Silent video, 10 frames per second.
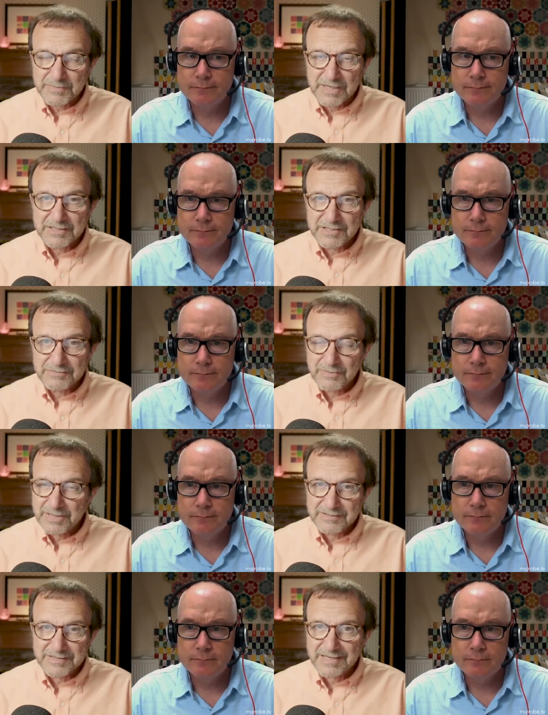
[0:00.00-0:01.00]
Speaker 1: might as
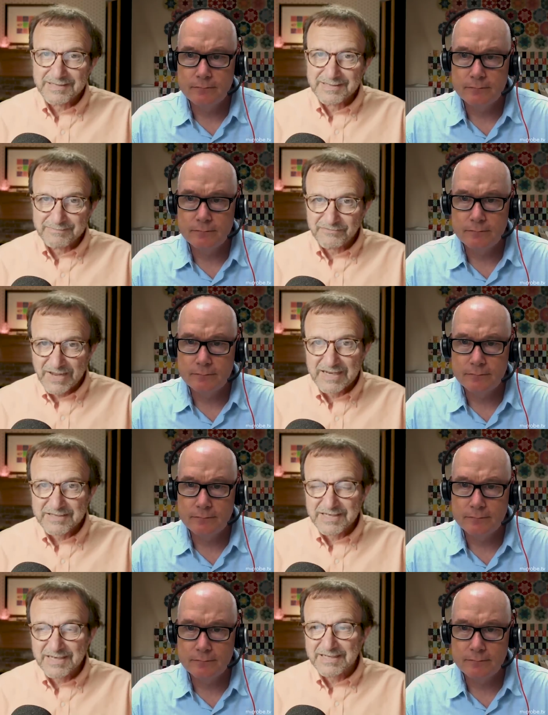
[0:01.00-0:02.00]
well get
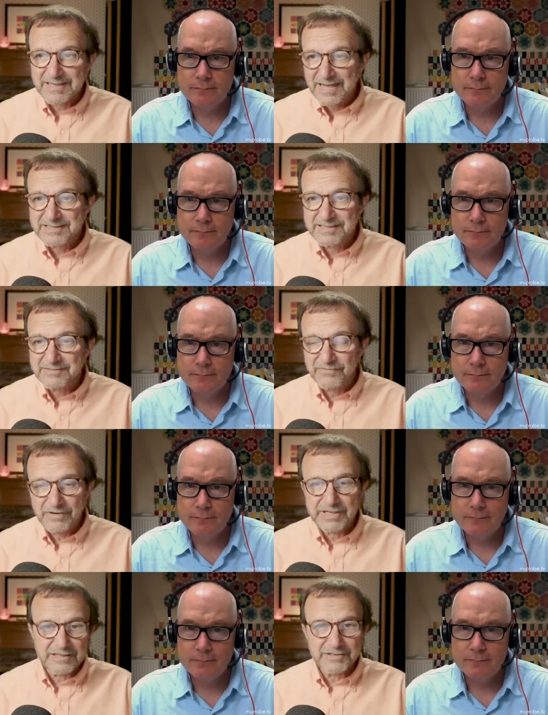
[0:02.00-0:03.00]
vaccinated. That's this
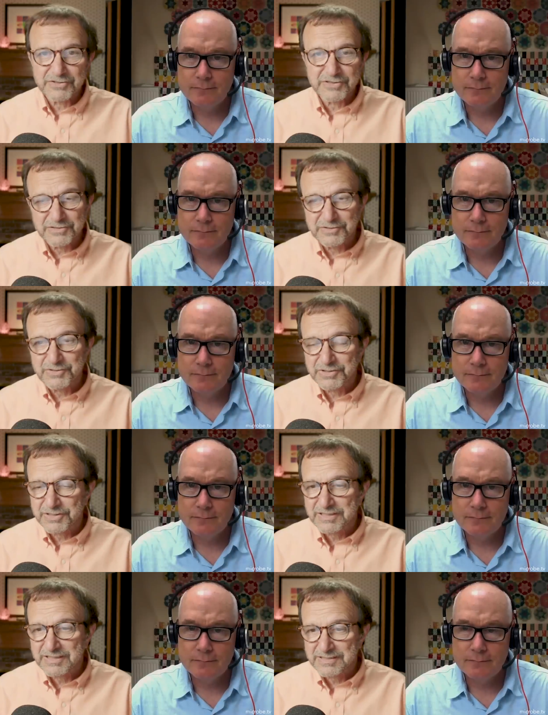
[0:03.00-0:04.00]
very clear solution
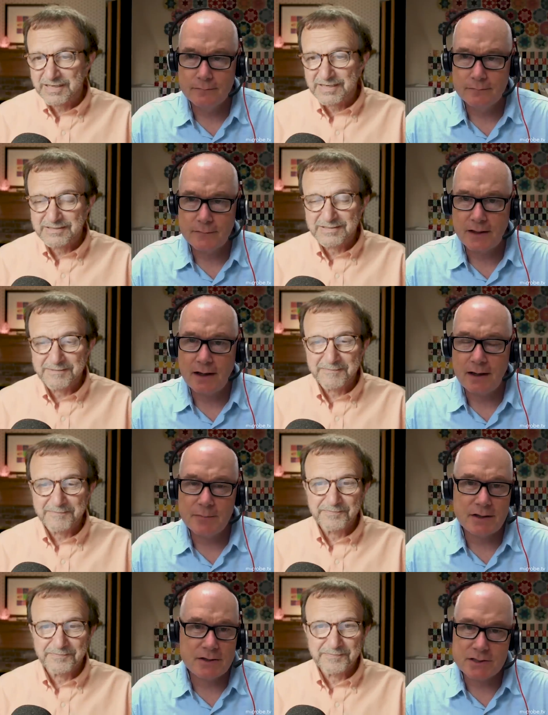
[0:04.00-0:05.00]
in this case. Yeah,
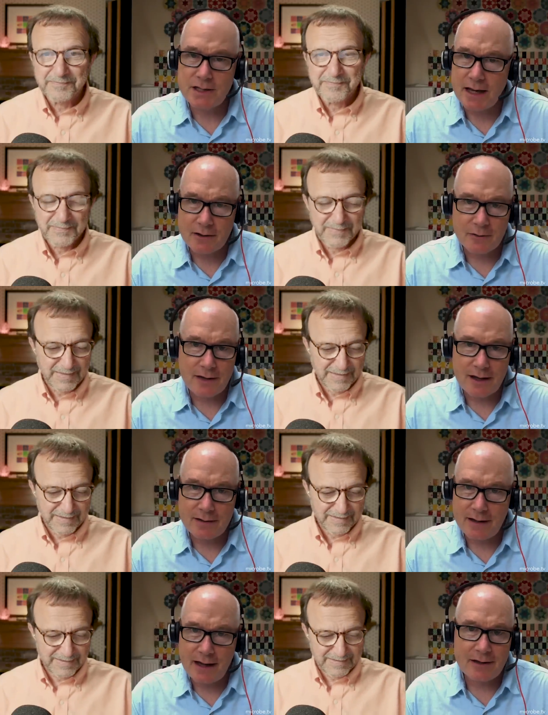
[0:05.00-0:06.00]
I'm going to just echo
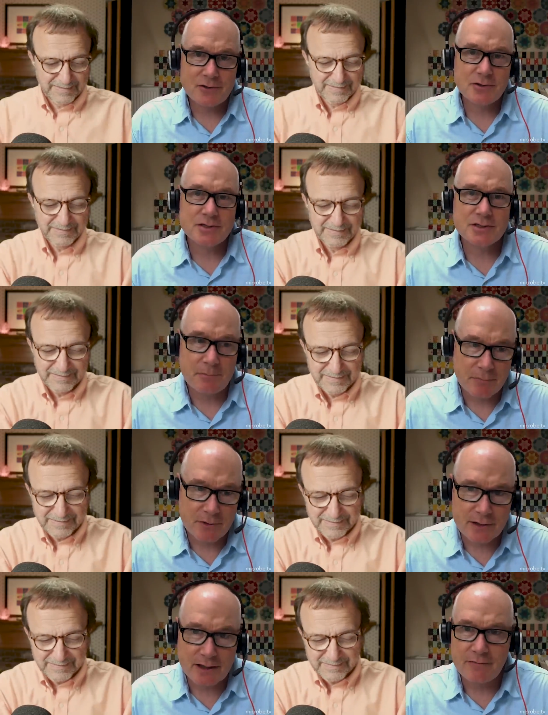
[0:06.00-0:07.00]
that. The
Speaker 2: answer is
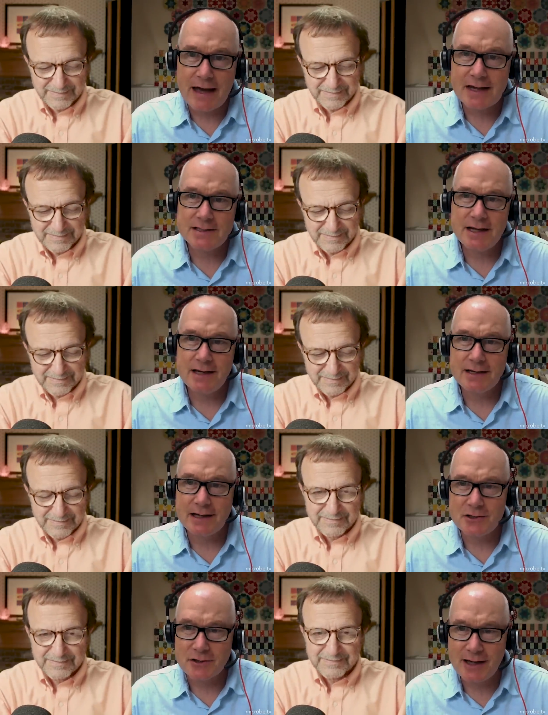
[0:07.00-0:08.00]
simple get
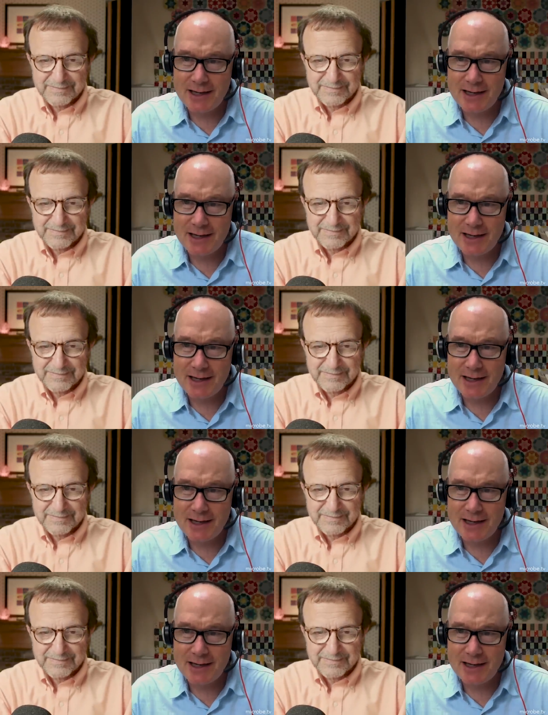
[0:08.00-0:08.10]
vaccinated, get your